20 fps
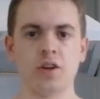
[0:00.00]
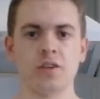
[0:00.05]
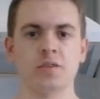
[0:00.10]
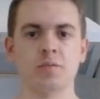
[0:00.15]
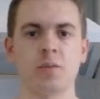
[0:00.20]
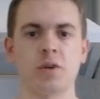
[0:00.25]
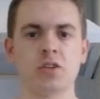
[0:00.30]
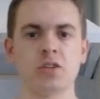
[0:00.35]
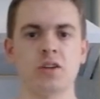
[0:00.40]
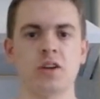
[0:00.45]
I
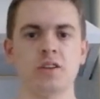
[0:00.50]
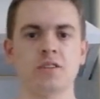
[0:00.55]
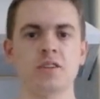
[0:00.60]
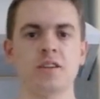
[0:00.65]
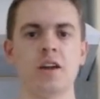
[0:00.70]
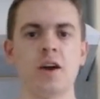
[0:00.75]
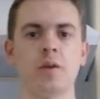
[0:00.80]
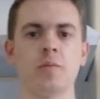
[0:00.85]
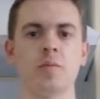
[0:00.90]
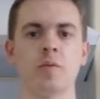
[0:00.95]
specialise
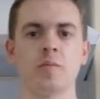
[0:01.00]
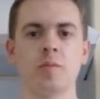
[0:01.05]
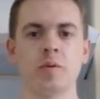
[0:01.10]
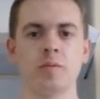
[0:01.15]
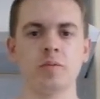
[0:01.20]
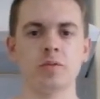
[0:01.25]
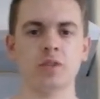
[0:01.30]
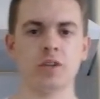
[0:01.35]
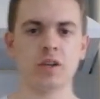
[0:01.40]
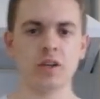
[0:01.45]
in helping
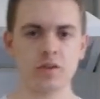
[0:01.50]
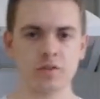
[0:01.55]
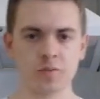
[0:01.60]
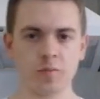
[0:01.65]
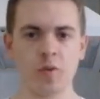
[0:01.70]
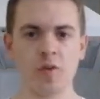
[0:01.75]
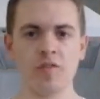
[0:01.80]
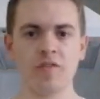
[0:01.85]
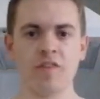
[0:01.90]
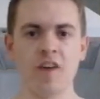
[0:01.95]
people to lose
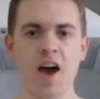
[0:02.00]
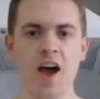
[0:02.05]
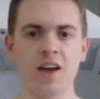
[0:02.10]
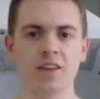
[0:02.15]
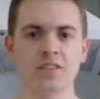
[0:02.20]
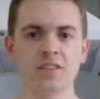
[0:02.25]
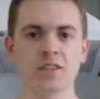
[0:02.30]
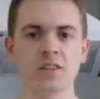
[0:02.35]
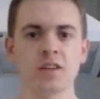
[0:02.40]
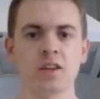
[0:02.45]
more
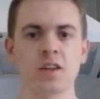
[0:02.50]
fat